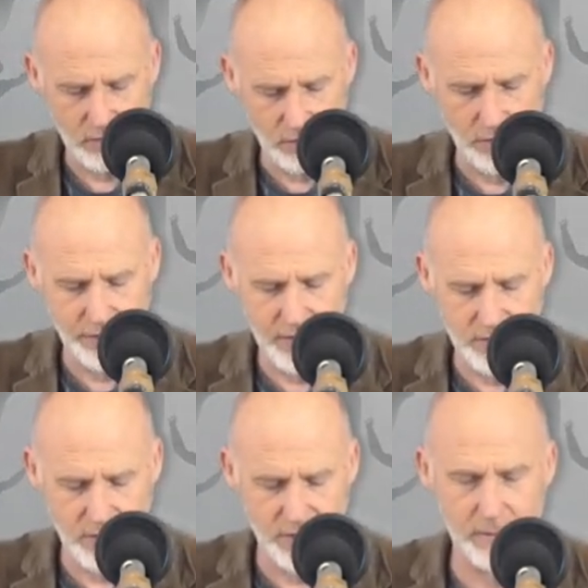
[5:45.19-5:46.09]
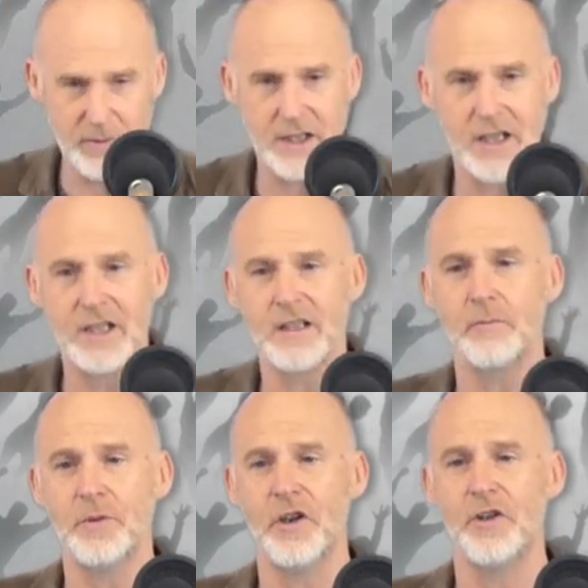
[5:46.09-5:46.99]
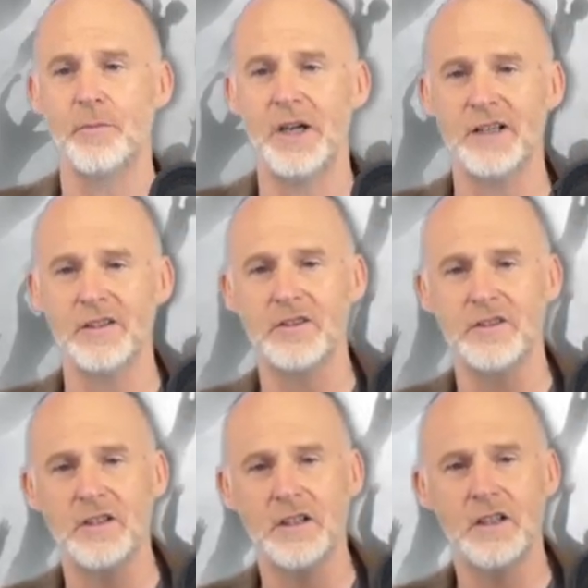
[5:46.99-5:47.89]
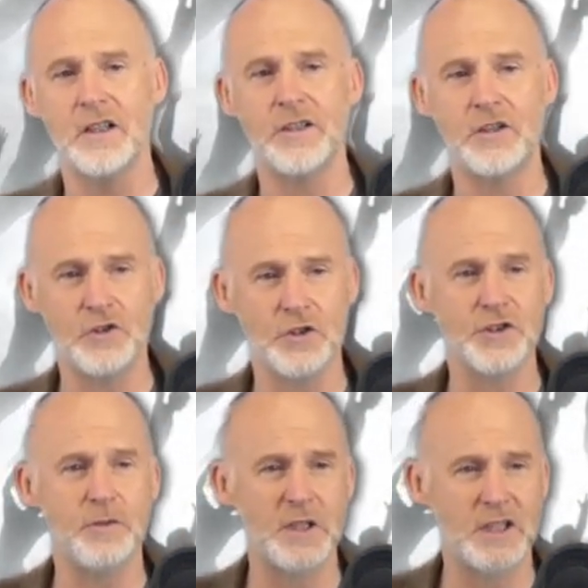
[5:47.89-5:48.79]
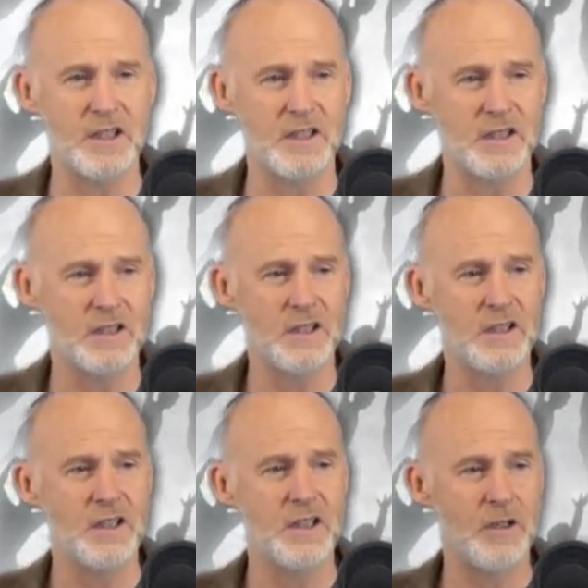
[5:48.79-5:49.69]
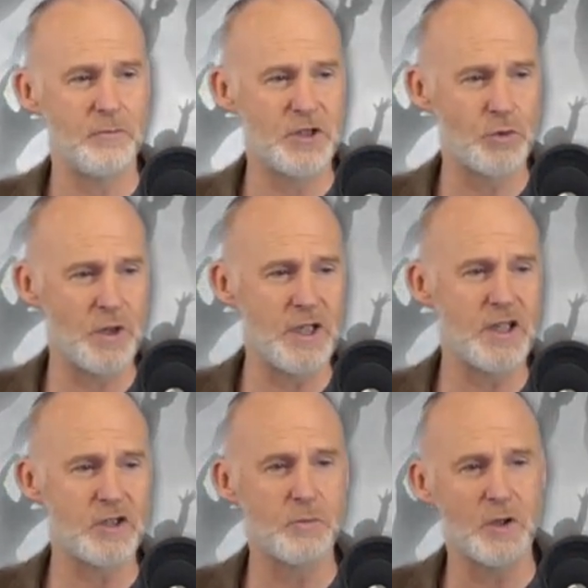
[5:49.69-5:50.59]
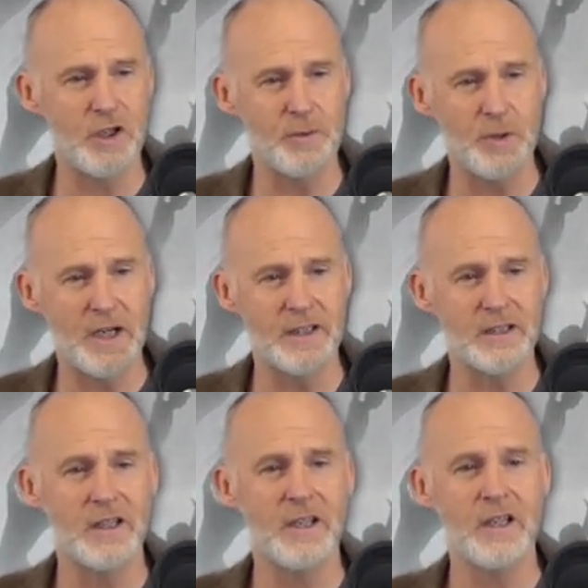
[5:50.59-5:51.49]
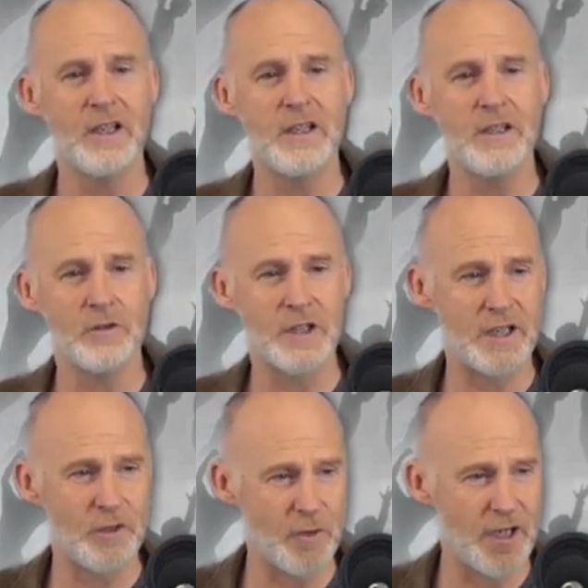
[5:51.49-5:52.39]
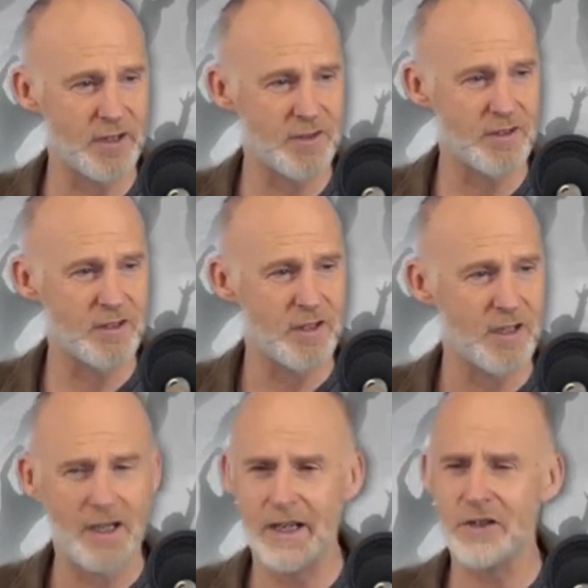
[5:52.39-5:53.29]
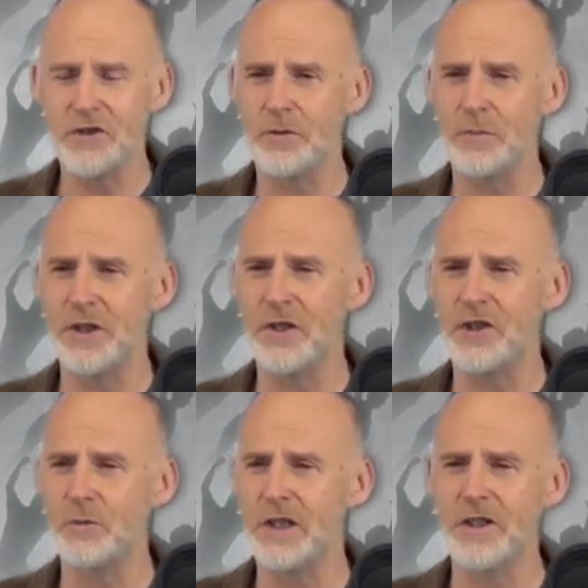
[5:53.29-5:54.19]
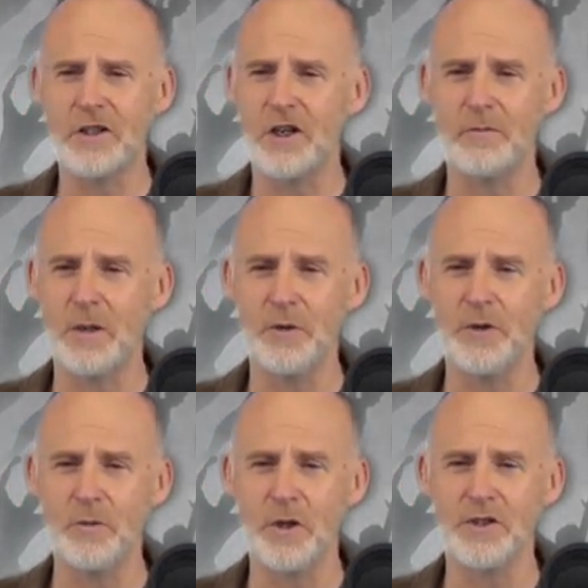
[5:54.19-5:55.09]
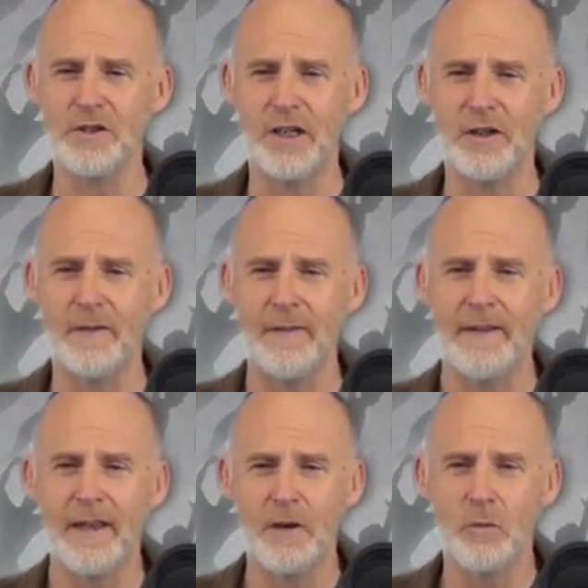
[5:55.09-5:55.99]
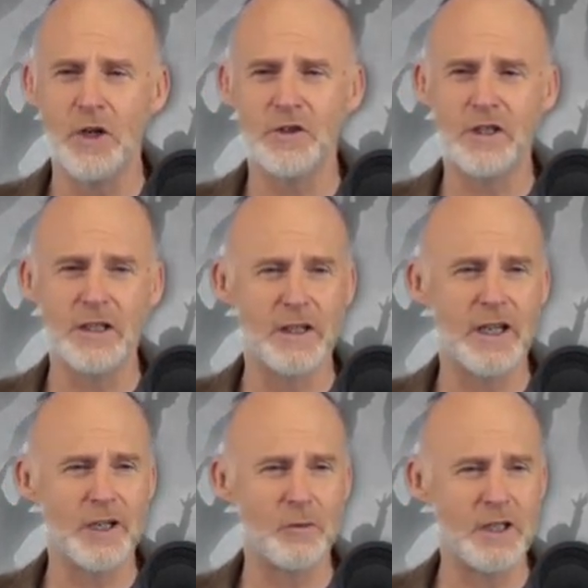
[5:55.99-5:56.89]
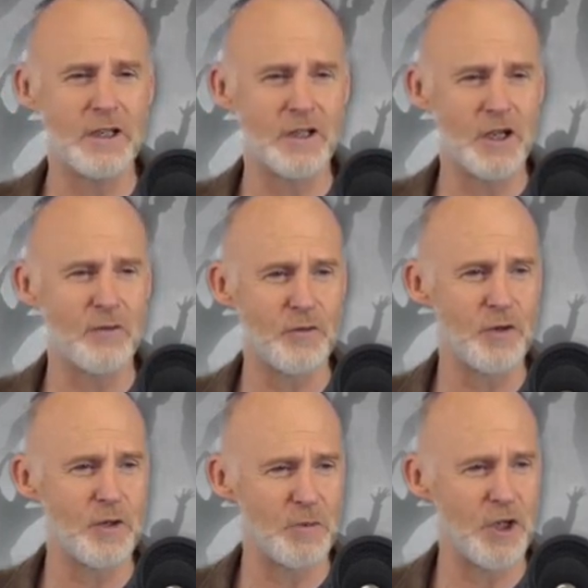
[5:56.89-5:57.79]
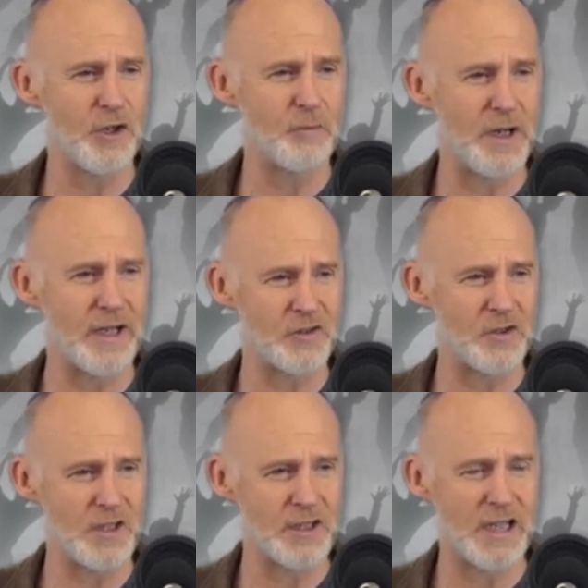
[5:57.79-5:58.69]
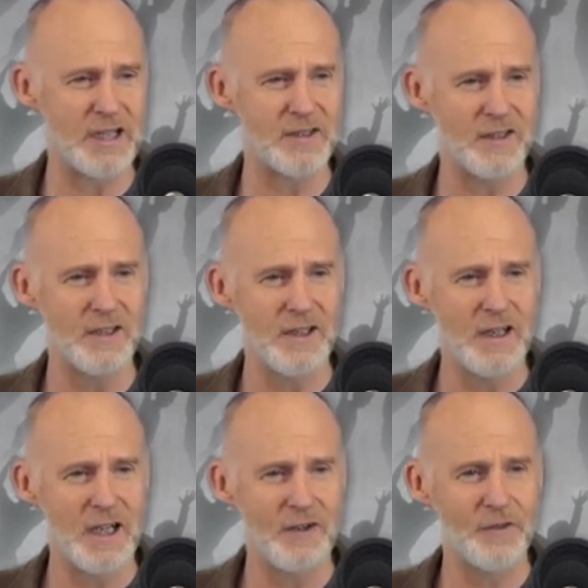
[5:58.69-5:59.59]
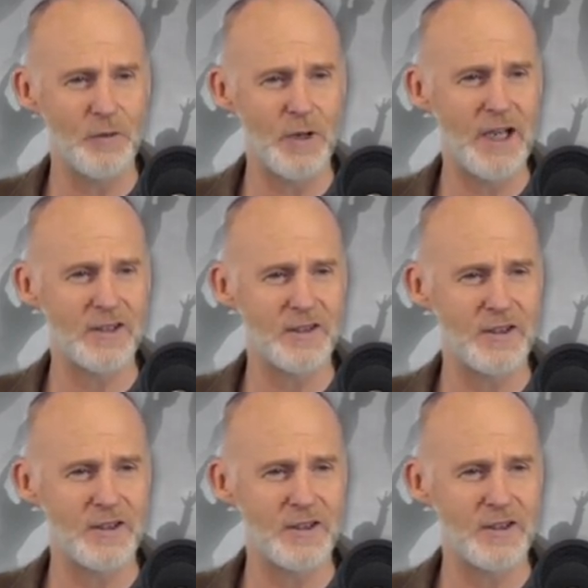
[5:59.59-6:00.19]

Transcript: All these are the beginning of birth pangs. They're just the beginning. And between each birth pang, you'll get a rest. I asked somebody this week, I can't remember who it was now, what's it like when you're going through the birth pangs and you get to have the rest?